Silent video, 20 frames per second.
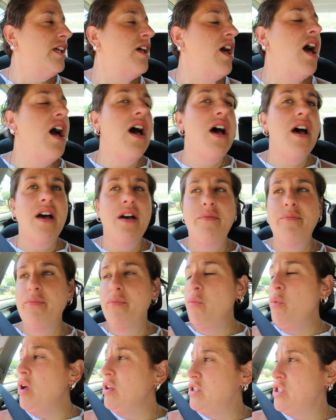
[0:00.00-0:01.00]

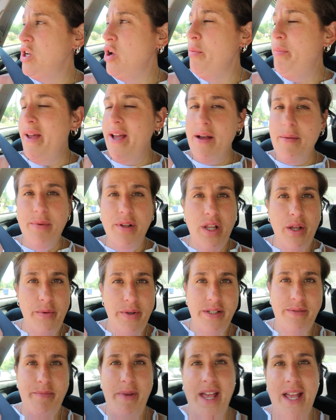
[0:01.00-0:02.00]
to go pick up
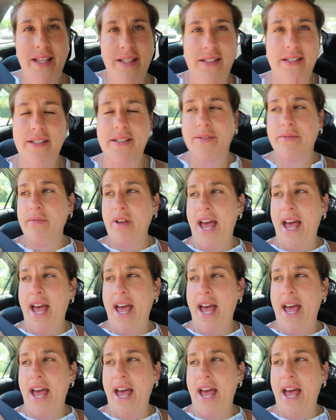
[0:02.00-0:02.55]
Chloe's meds